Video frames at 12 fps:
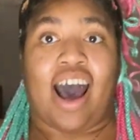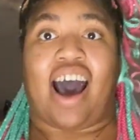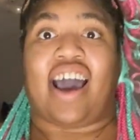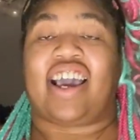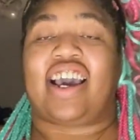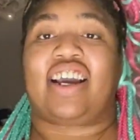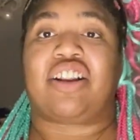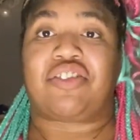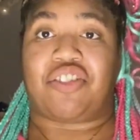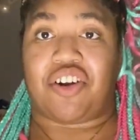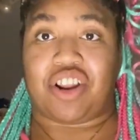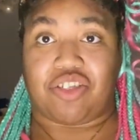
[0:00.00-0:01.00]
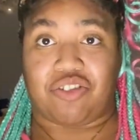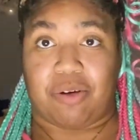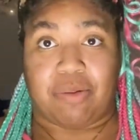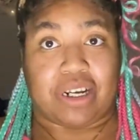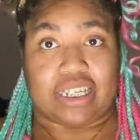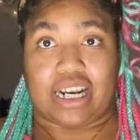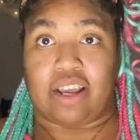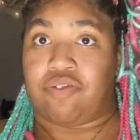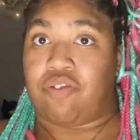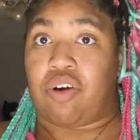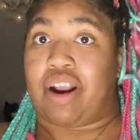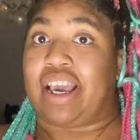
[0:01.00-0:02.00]
I hit 33% at
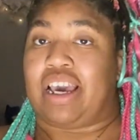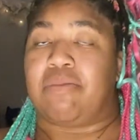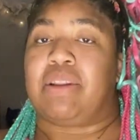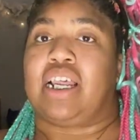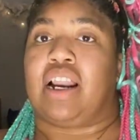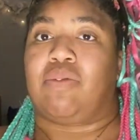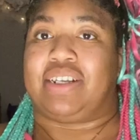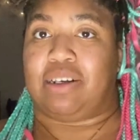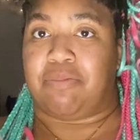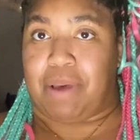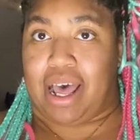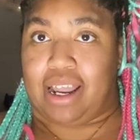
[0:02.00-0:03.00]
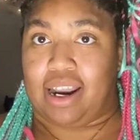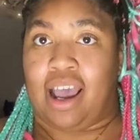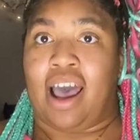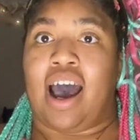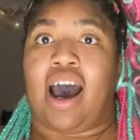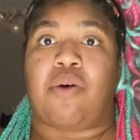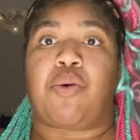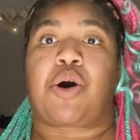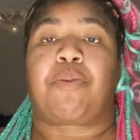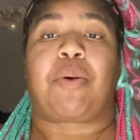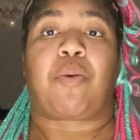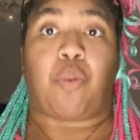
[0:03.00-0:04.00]
4 a.m. and then I went to bed. I woke
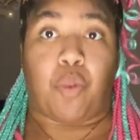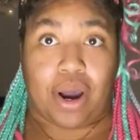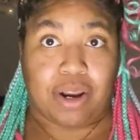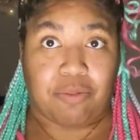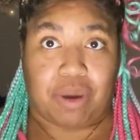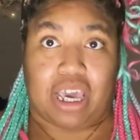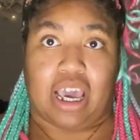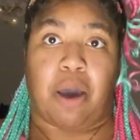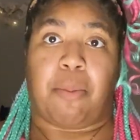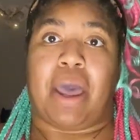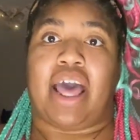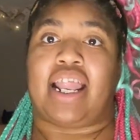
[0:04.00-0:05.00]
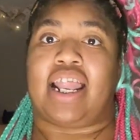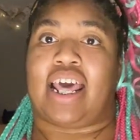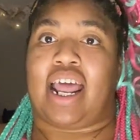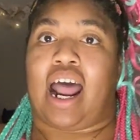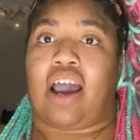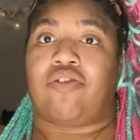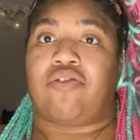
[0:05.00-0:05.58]
up at 1 p.m. and then I